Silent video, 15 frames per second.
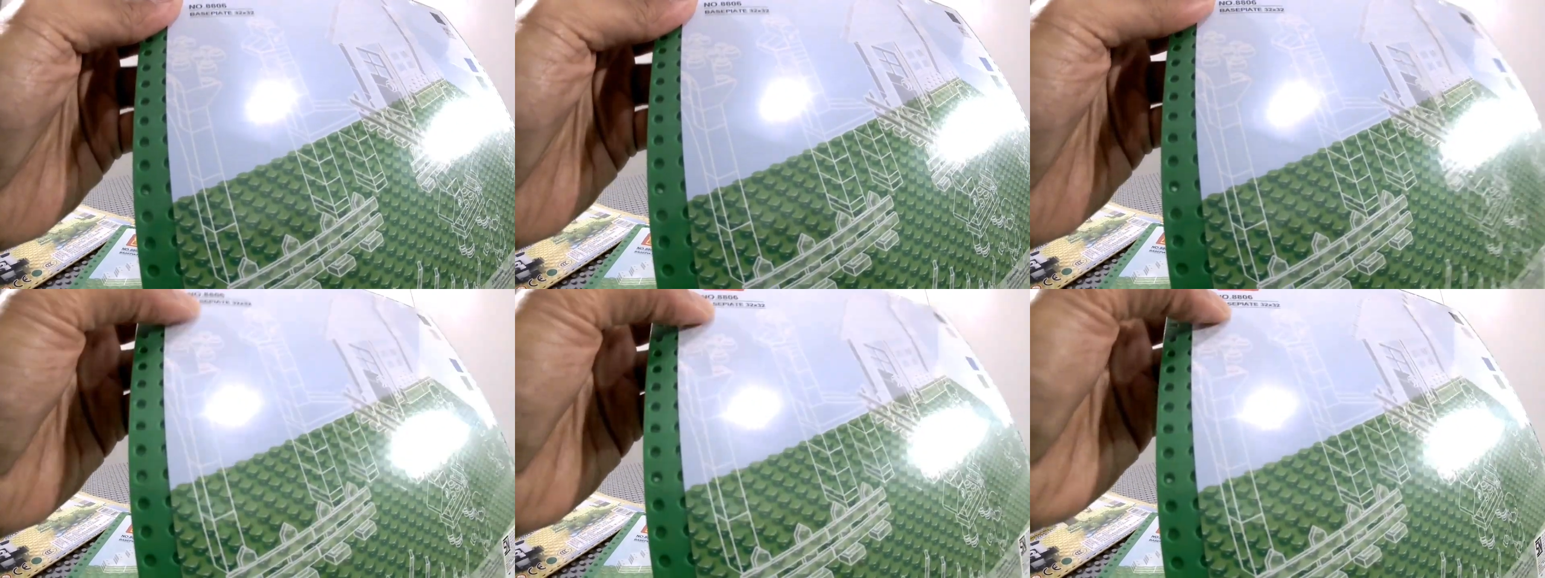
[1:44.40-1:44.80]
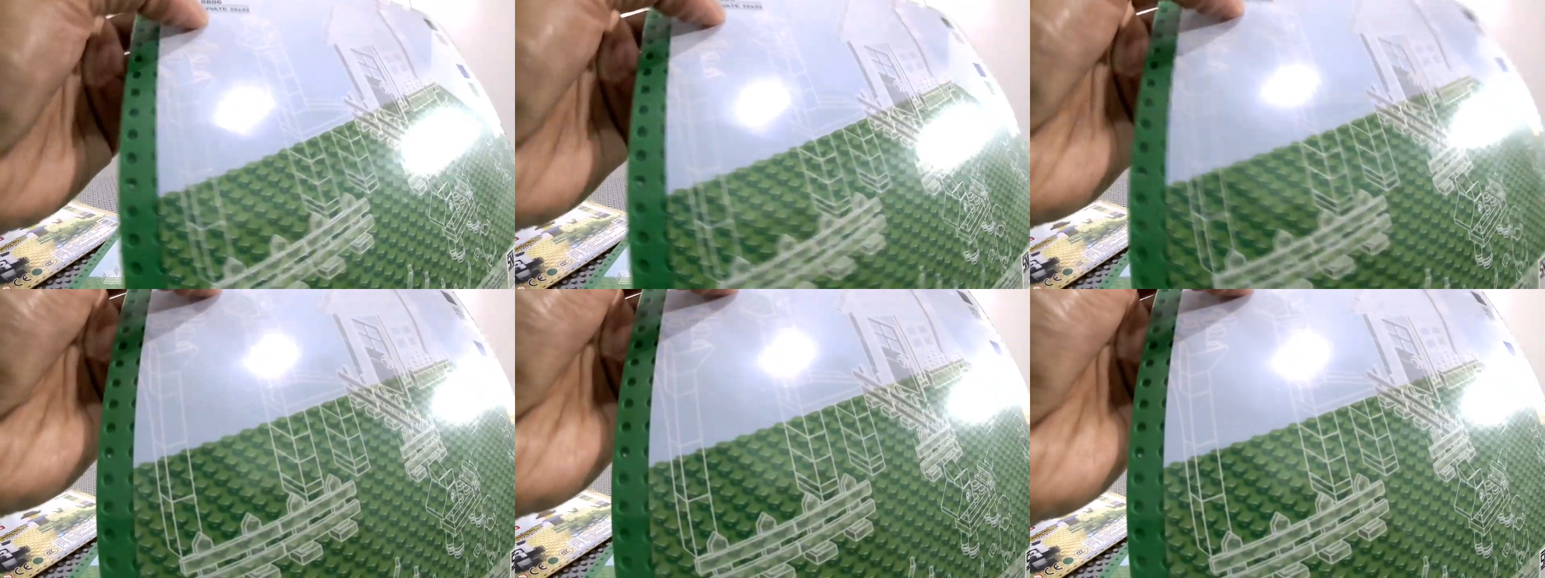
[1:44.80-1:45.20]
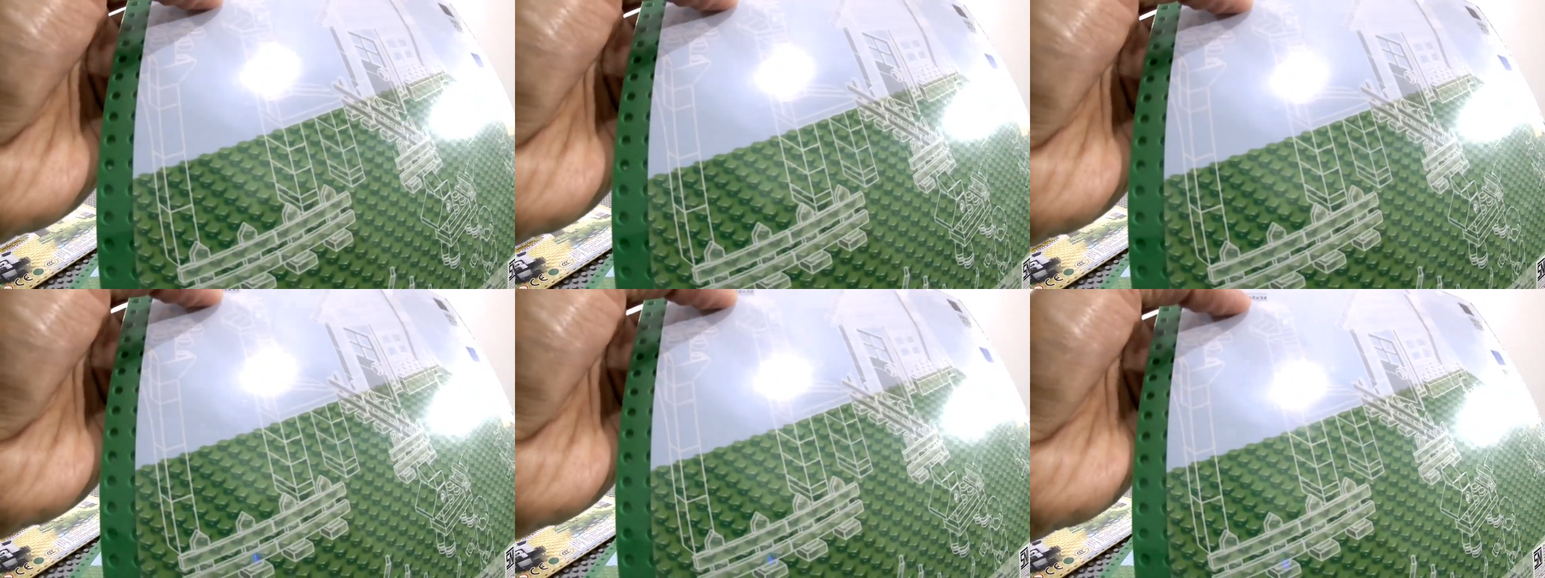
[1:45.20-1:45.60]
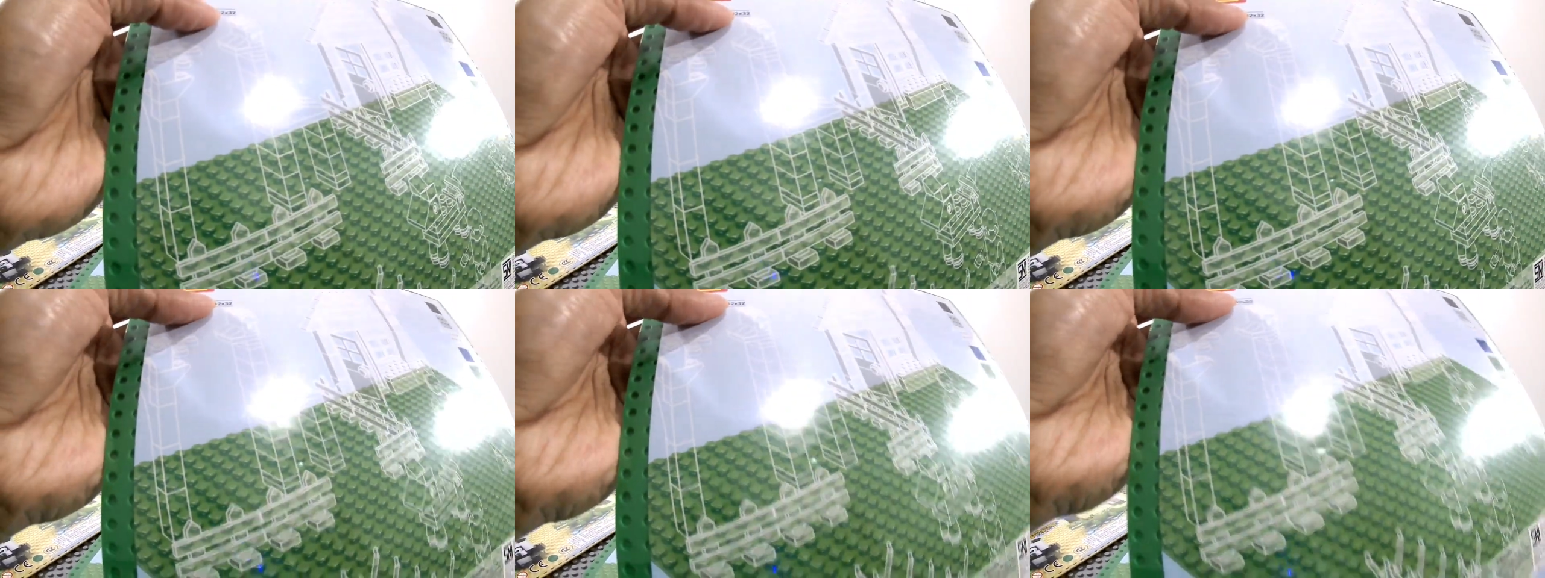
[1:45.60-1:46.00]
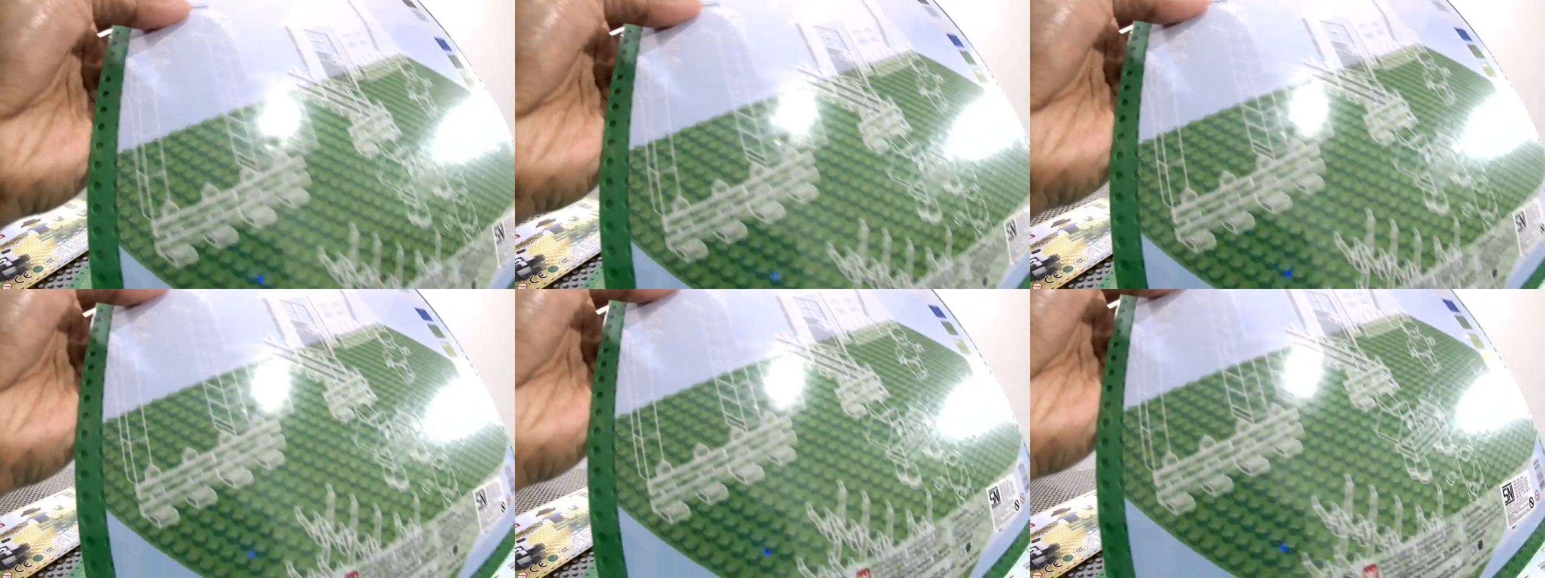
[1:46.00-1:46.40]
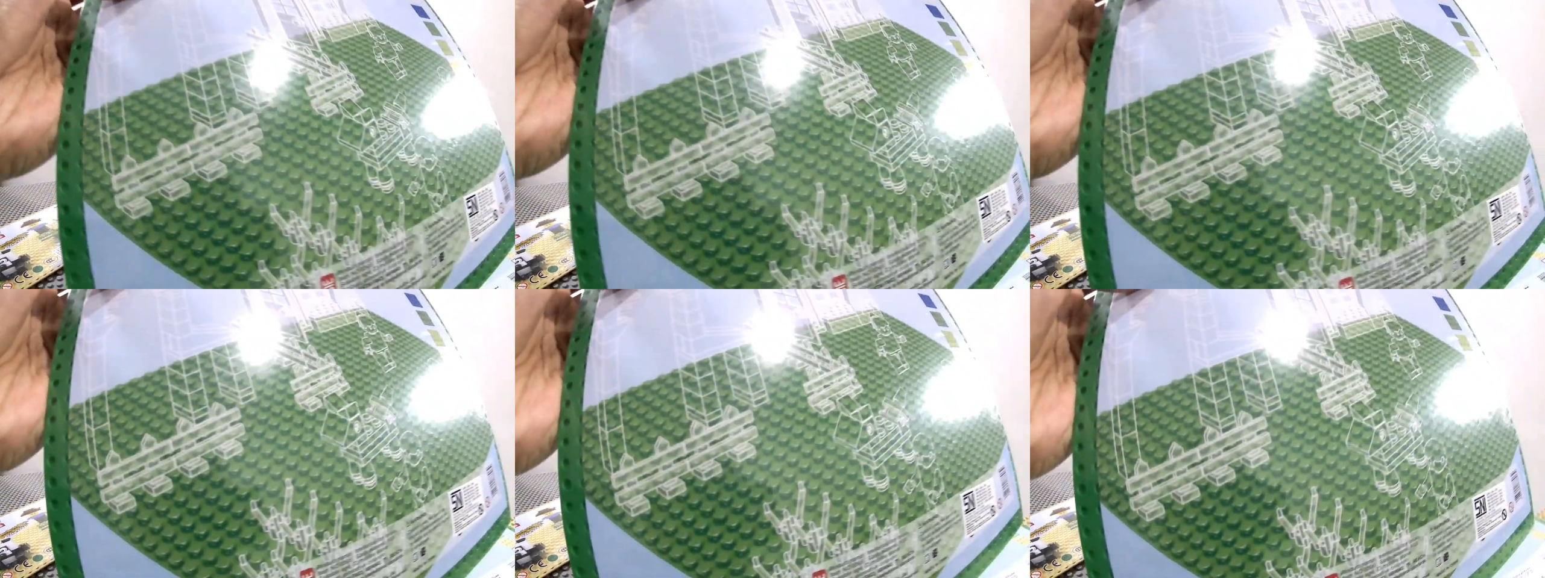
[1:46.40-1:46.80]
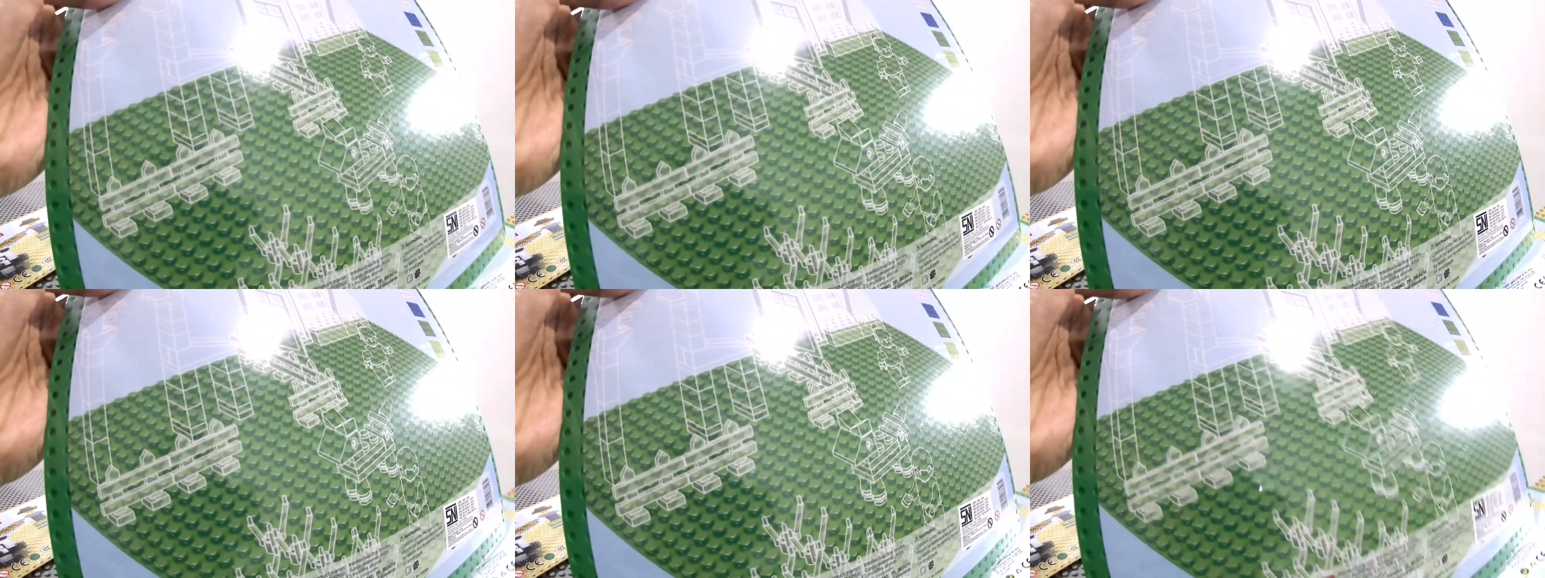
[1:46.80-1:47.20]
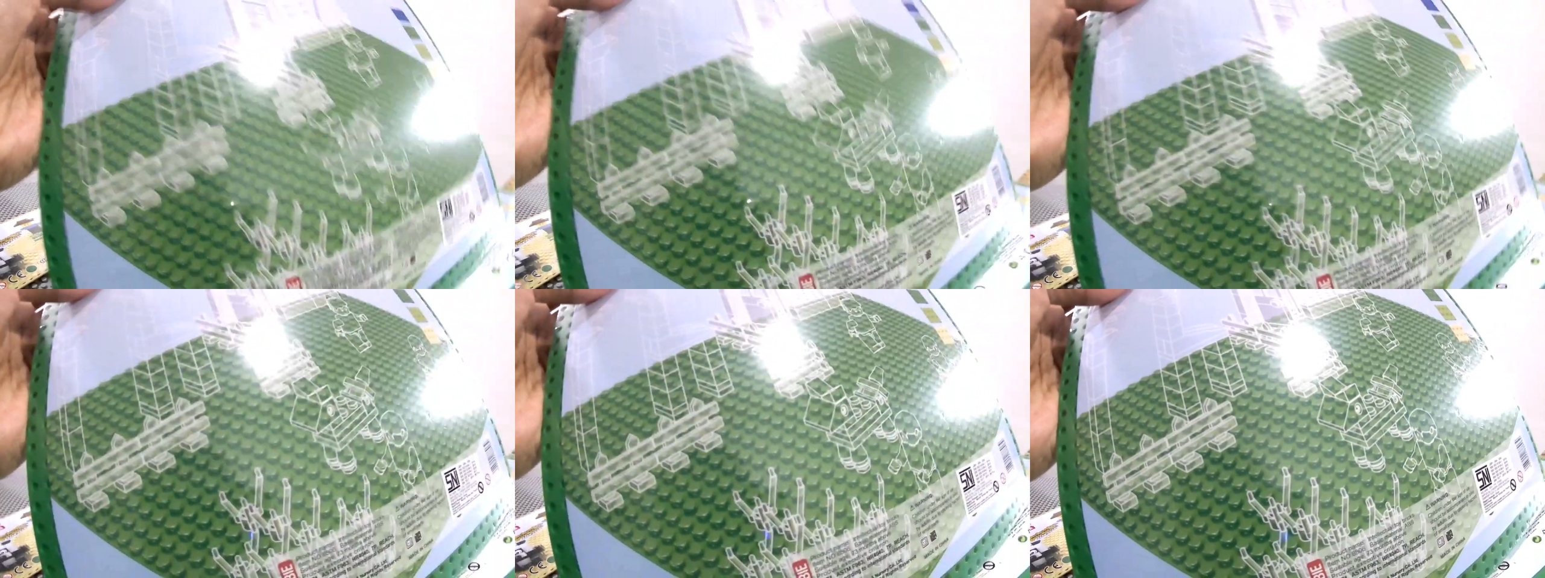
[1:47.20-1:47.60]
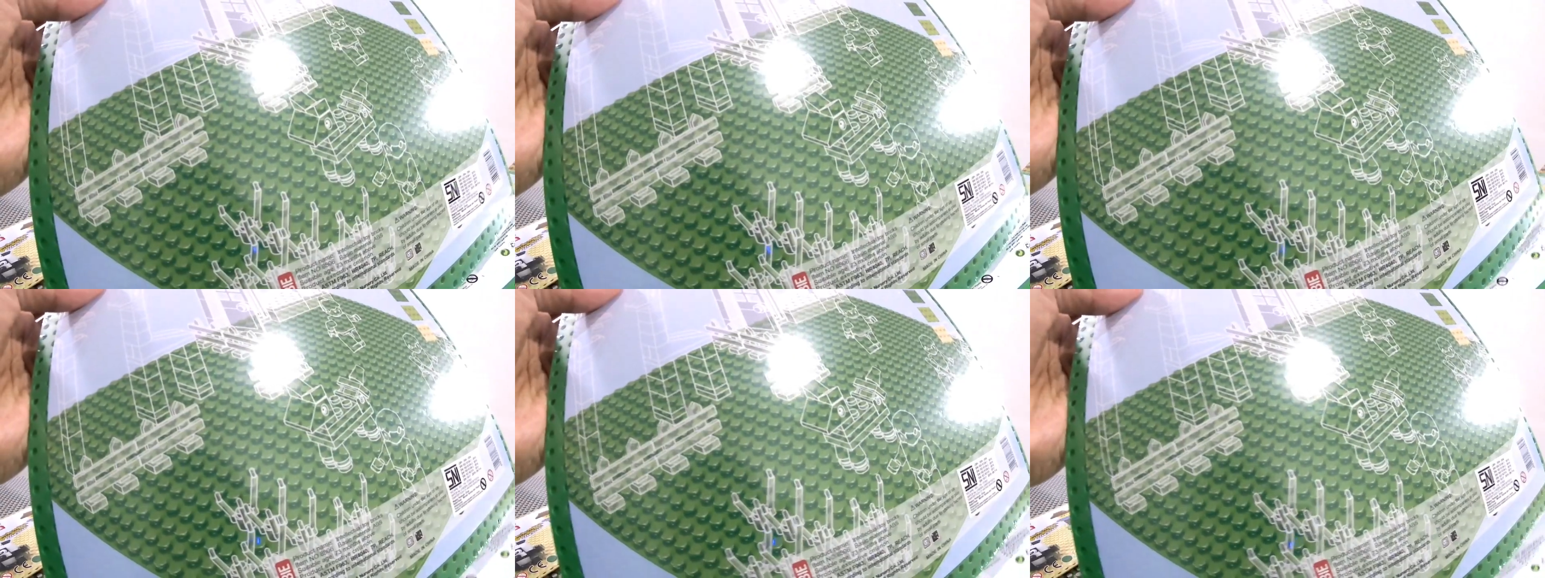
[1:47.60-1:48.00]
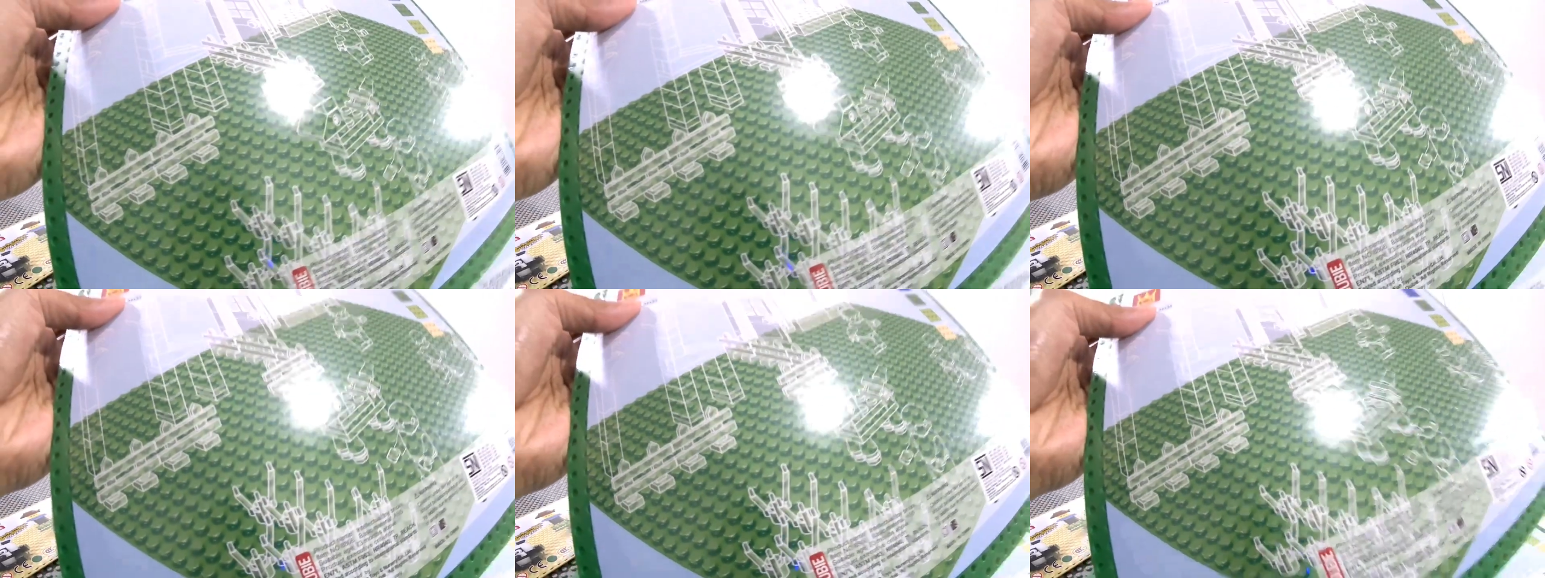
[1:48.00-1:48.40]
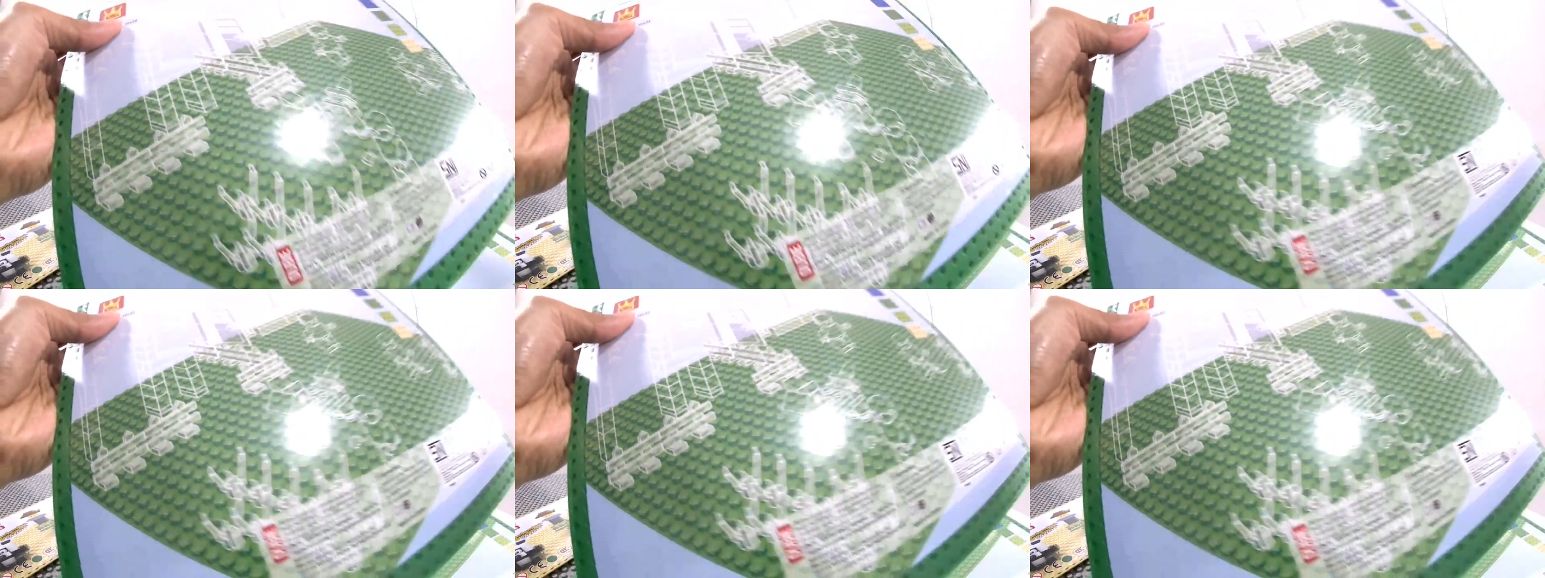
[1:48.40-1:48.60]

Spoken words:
(no speaker visible)